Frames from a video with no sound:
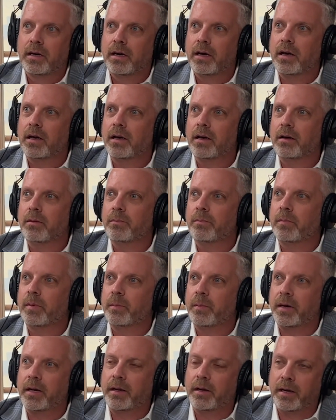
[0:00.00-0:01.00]

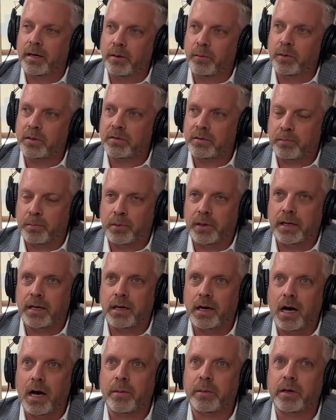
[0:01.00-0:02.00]
It was pretty
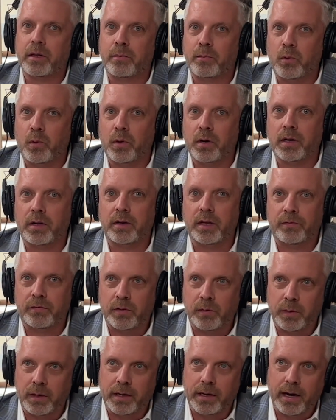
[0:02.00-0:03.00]
common in the morning. If
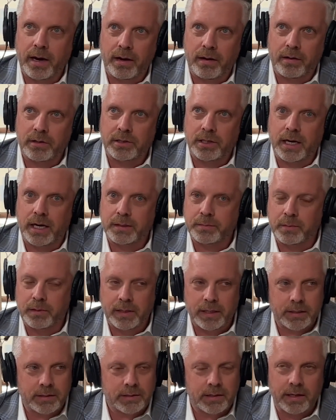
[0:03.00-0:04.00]
you encountered Jasper,
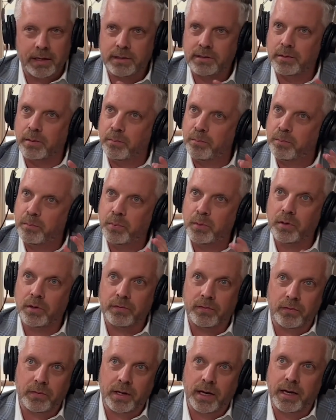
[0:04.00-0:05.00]
he'd say, "It's a
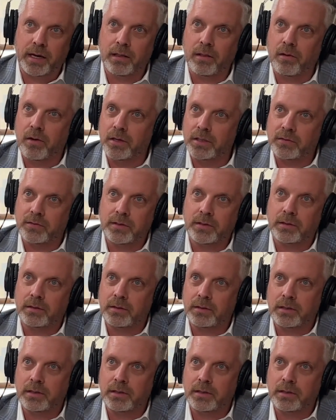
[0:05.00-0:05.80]
beautiful day in Lawrenceville."